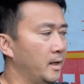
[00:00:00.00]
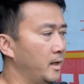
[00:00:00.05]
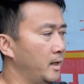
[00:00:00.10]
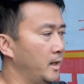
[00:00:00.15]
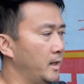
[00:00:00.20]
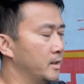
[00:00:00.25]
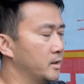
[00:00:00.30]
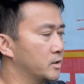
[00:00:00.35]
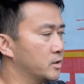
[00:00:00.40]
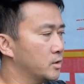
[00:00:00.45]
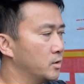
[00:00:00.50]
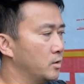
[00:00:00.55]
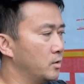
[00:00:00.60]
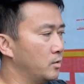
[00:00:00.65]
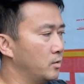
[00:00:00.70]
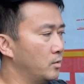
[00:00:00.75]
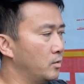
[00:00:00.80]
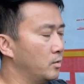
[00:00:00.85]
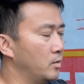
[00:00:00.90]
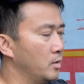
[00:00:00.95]
And
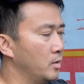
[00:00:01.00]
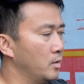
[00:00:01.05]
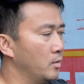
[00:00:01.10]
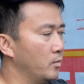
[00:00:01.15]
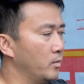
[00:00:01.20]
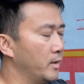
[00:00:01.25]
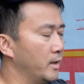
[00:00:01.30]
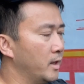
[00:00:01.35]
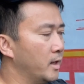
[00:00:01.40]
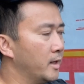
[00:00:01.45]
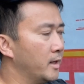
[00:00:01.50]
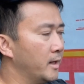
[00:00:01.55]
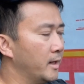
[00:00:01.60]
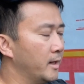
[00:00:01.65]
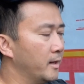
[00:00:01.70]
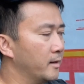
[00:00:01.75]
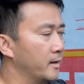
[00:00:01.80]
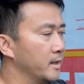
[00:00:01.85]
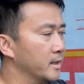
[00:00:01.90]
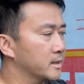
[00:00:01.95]
so when hot
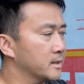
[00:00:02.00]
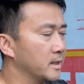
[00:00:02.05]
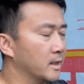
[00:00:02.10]
air hits